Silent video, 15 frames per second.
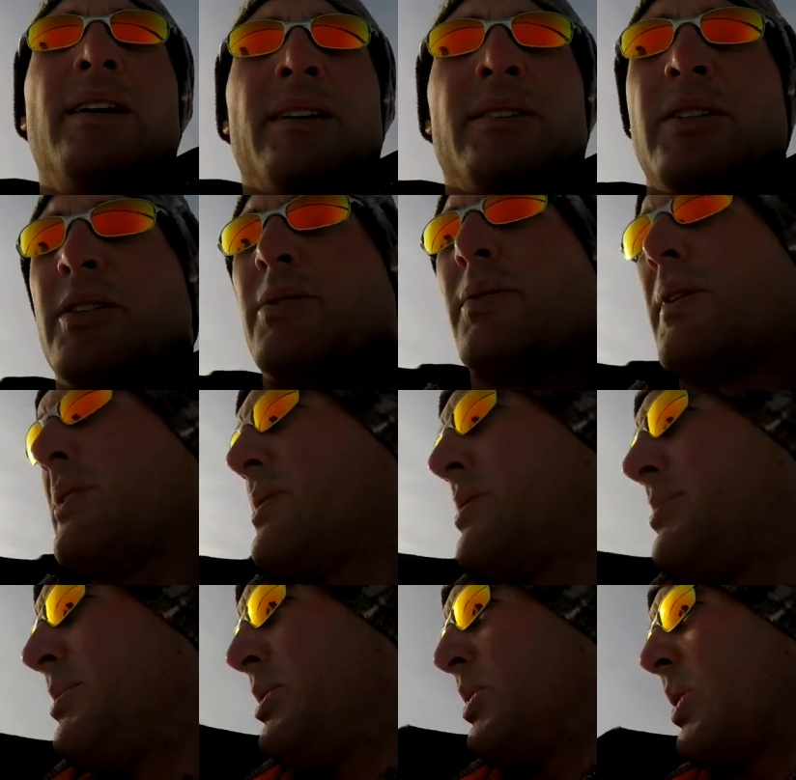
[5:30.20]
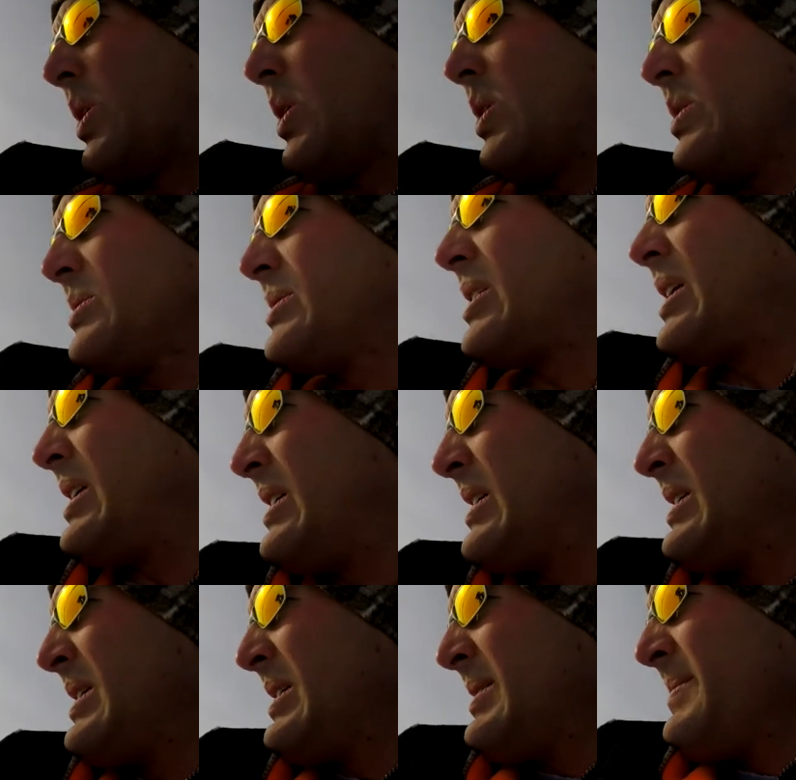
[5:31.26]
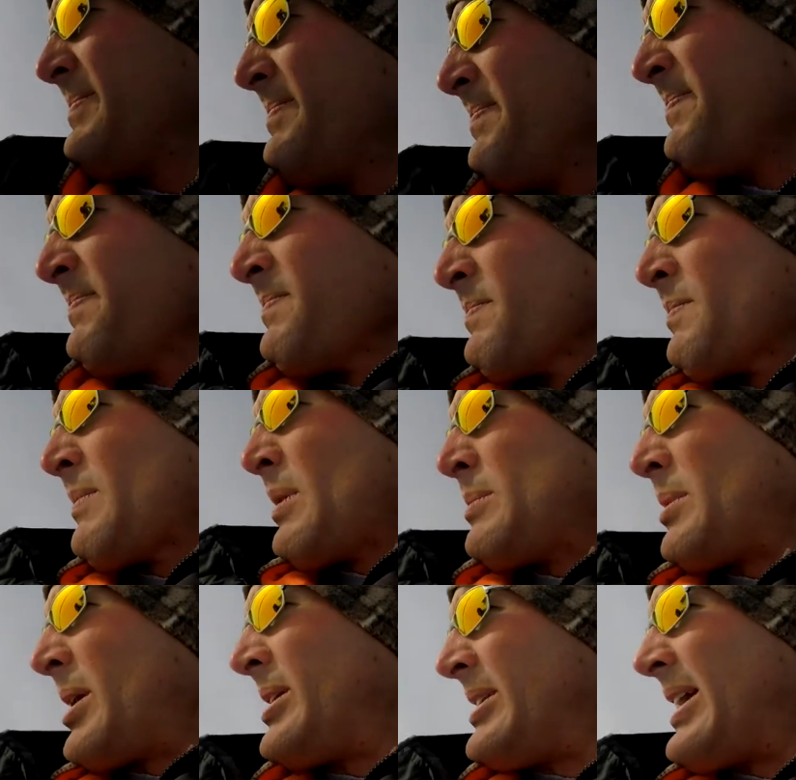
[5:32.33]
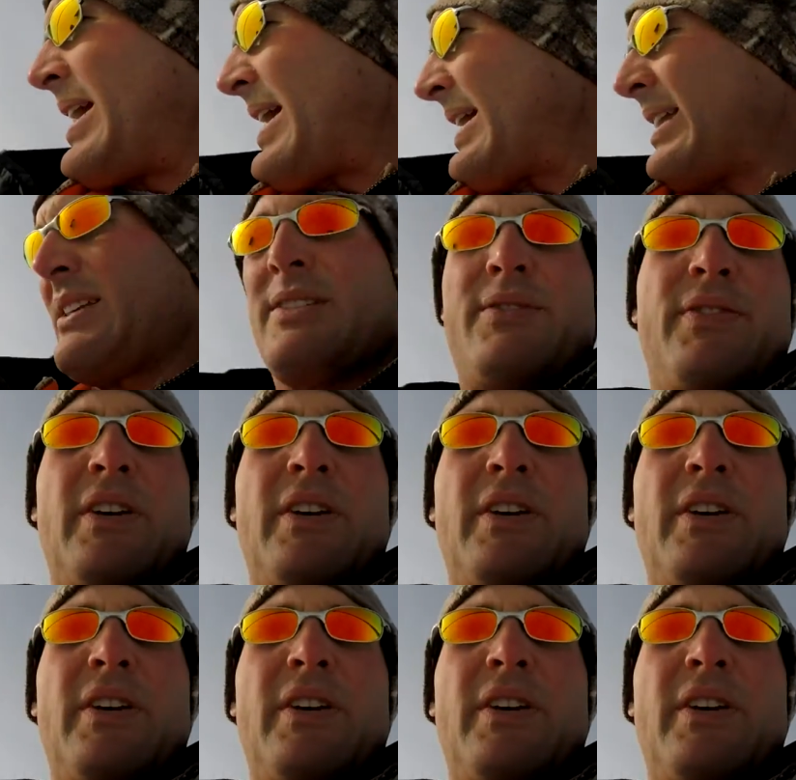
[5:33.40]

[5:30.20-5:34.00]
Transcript: Just drilled some new holes. My dad is